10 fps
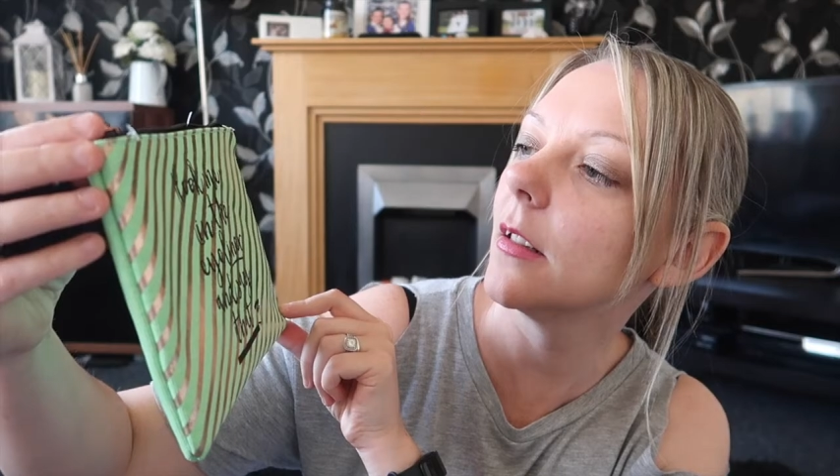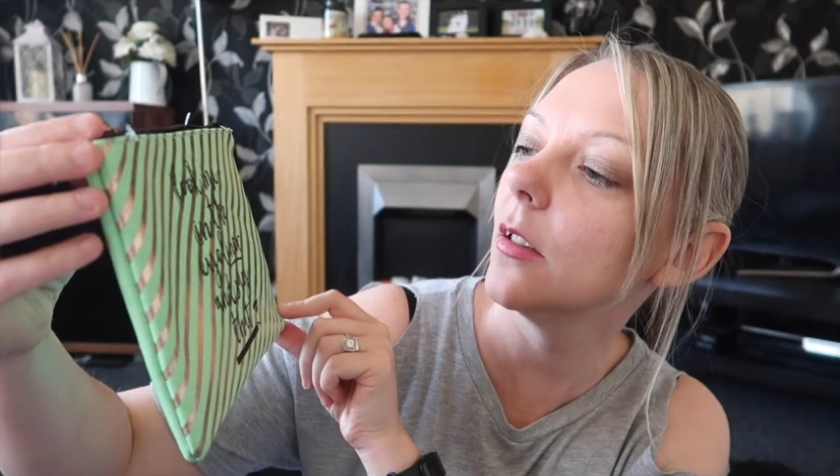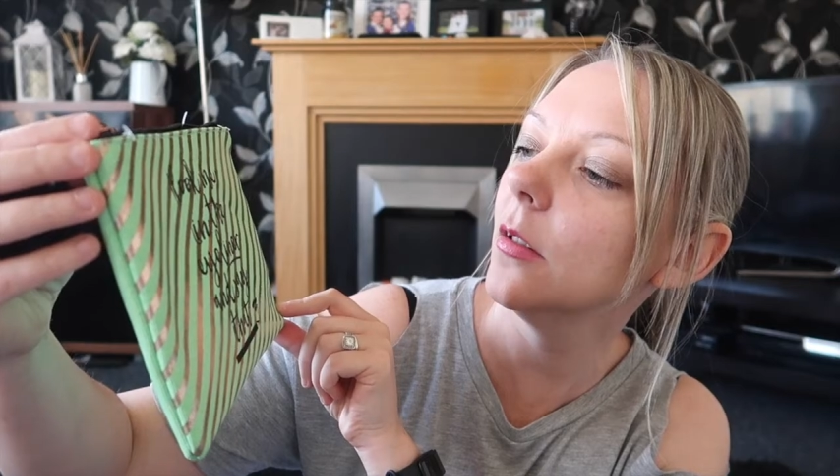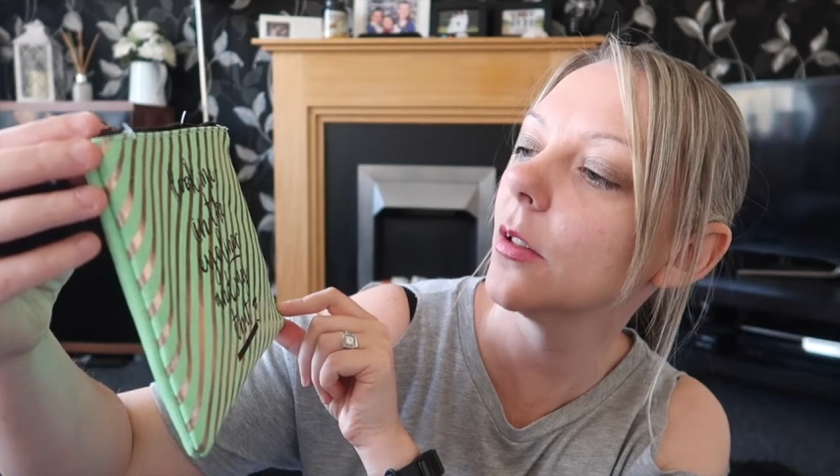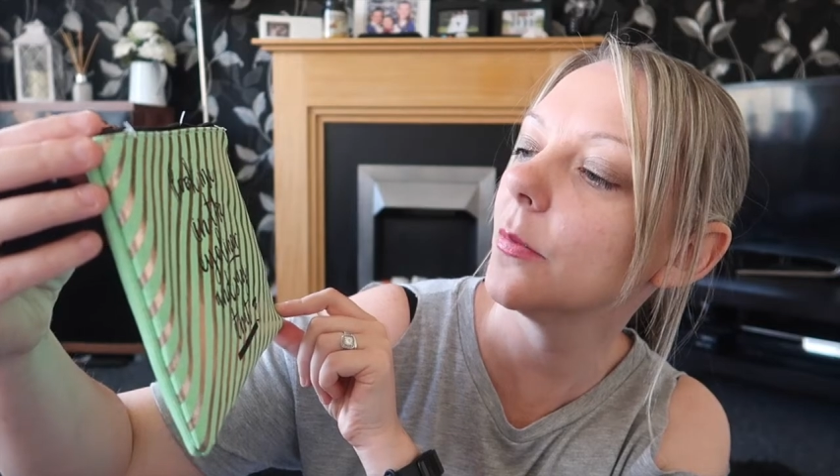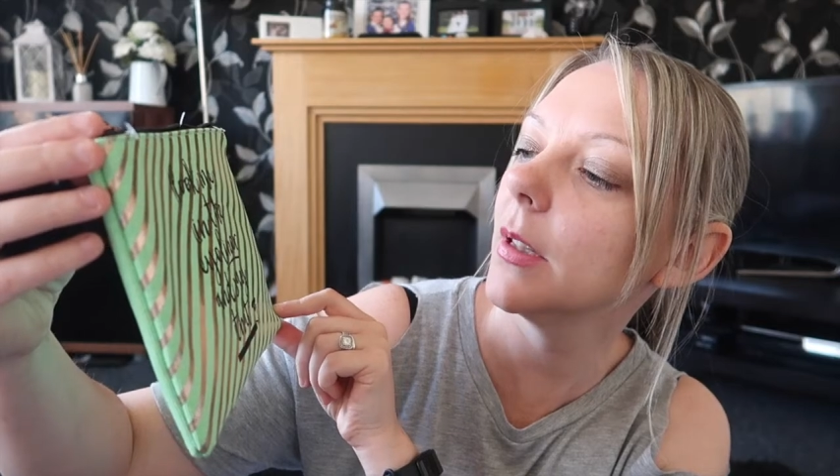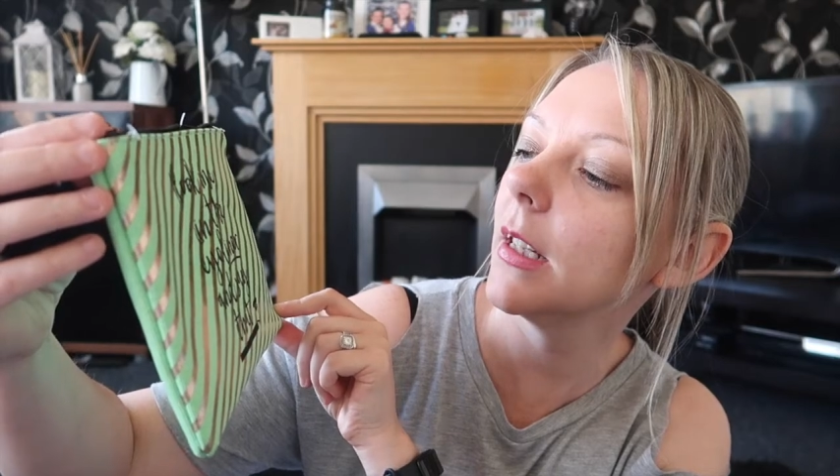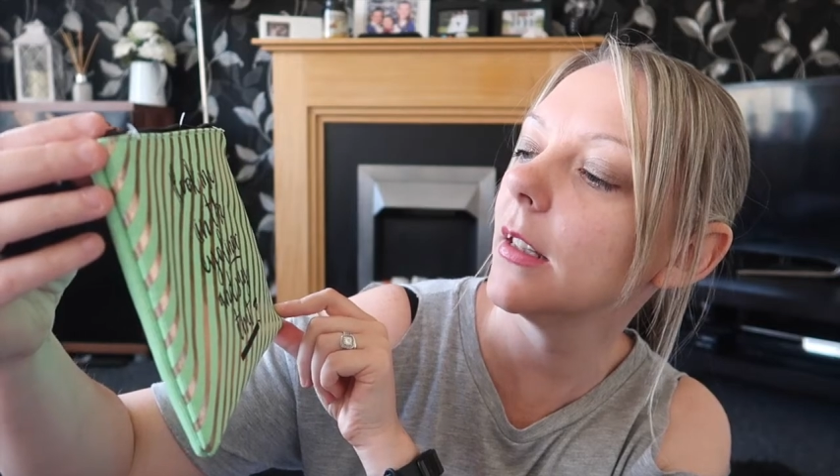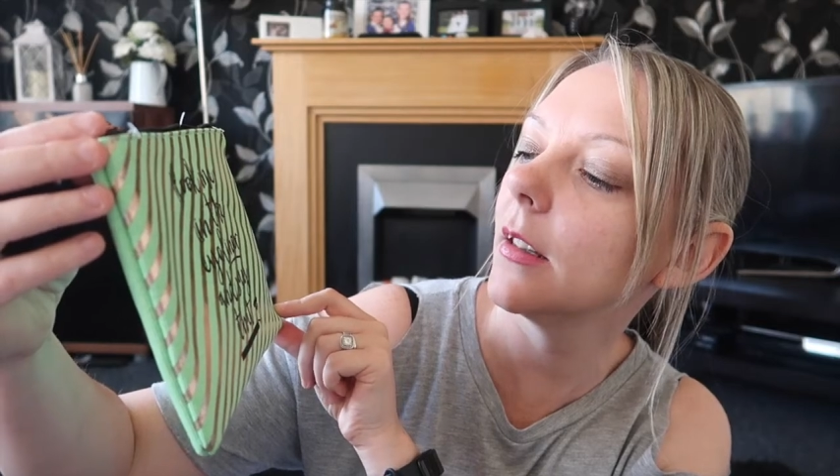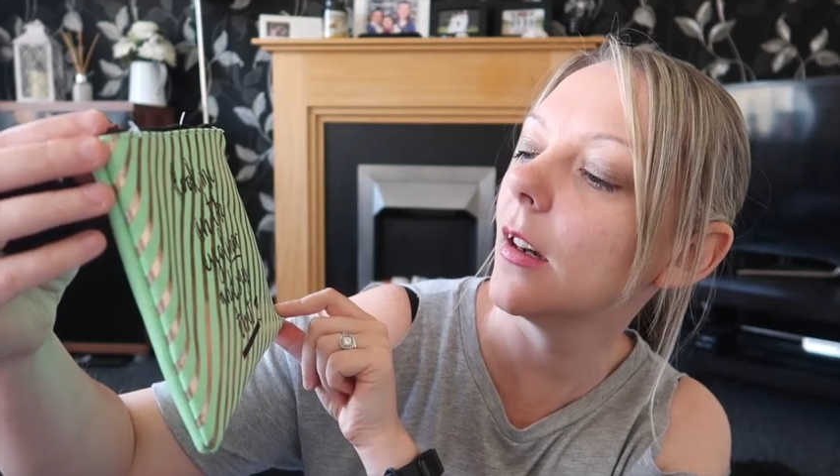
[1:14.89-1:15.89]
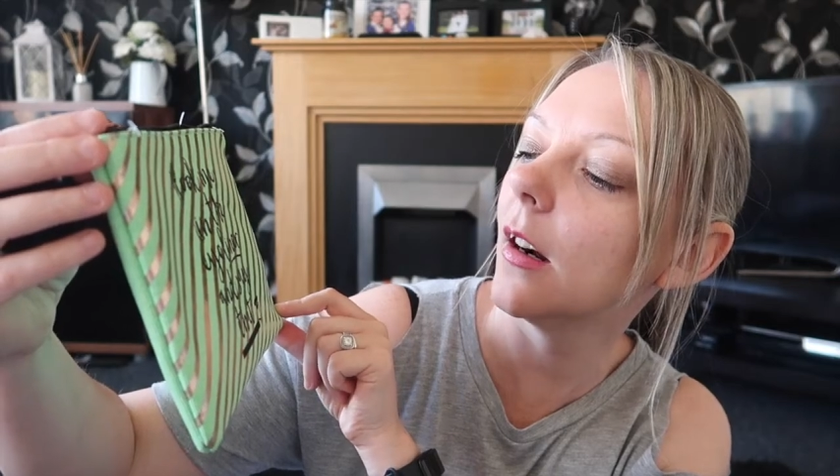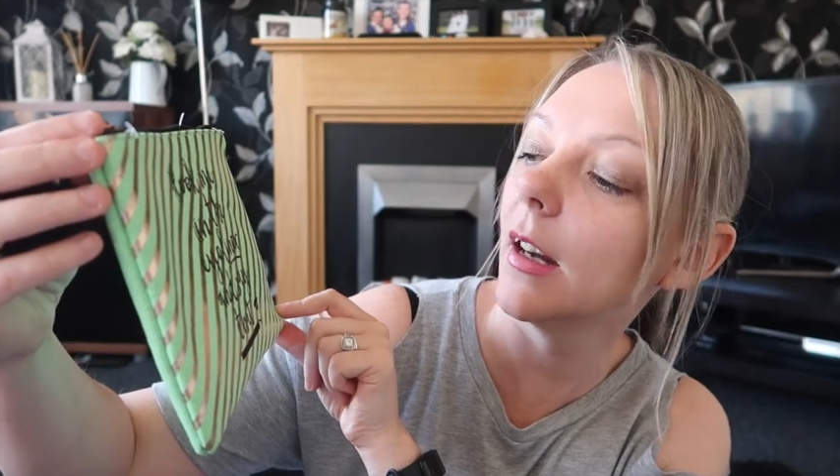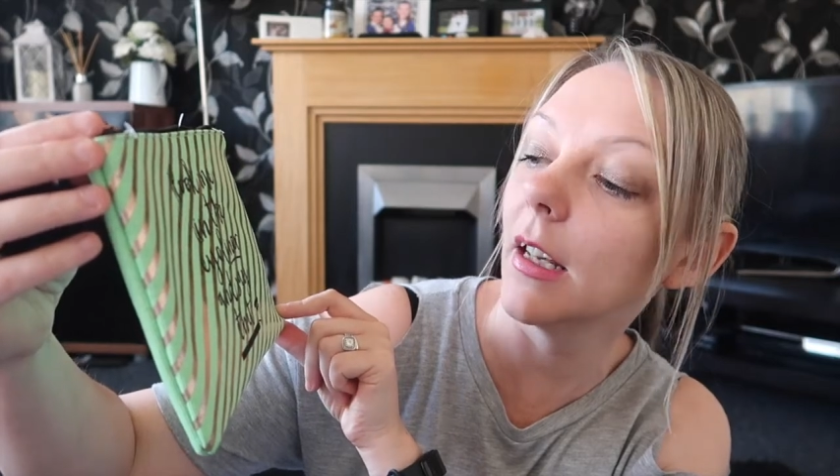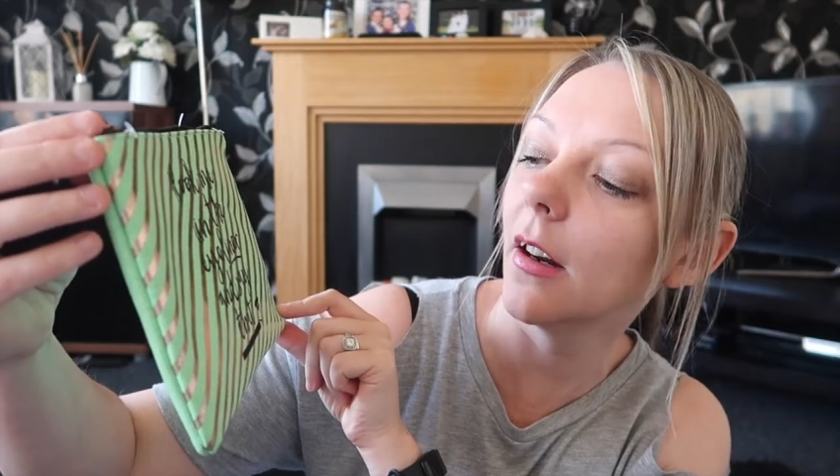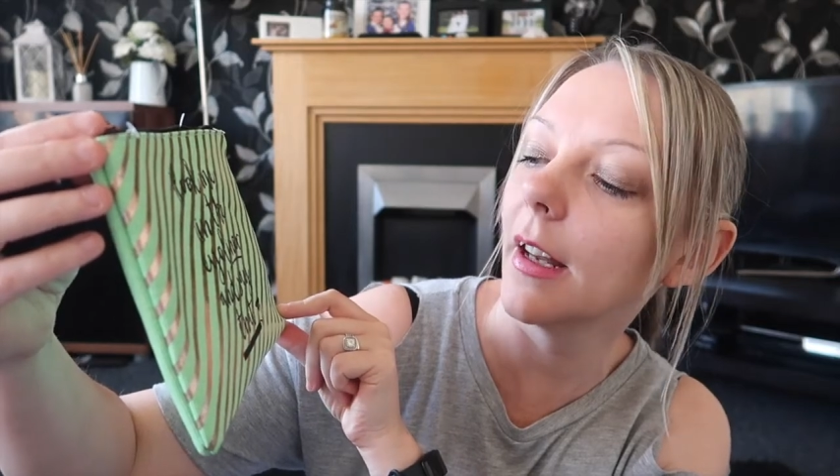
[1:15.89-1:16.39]
look me in the
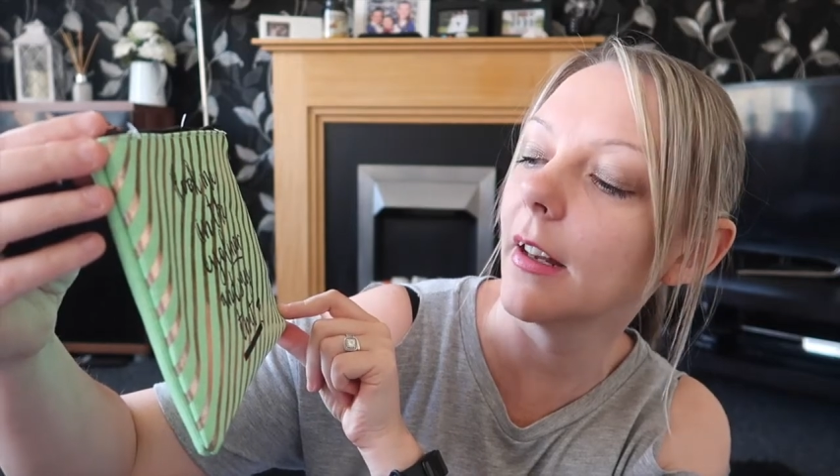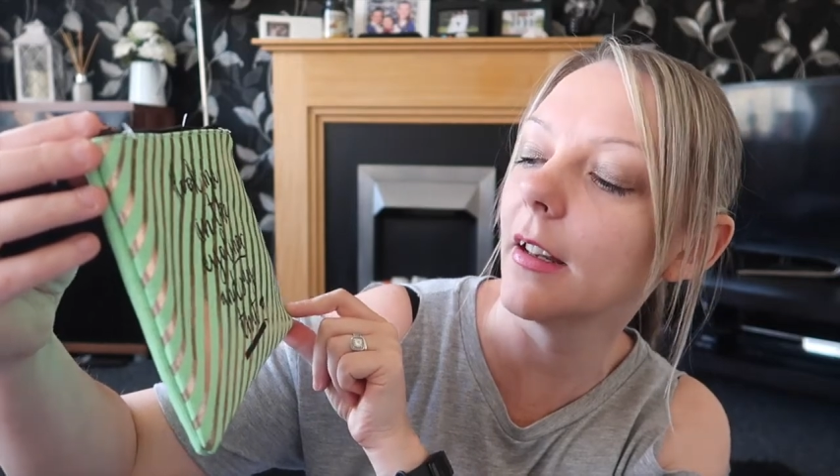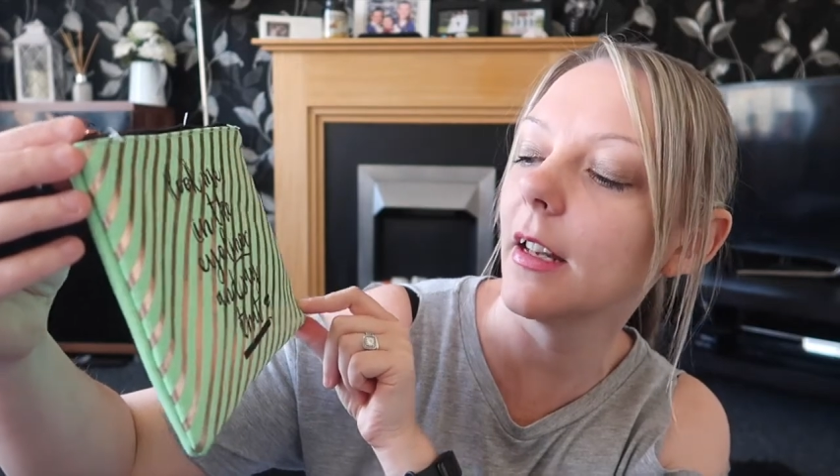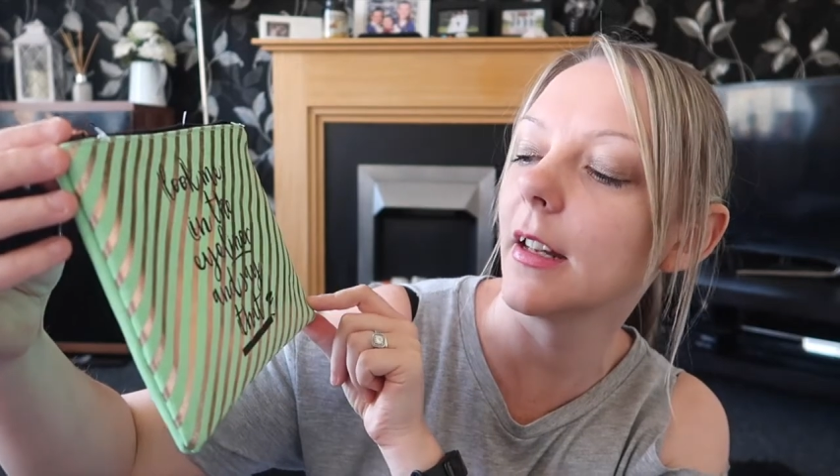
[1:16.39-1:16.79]
eyeliner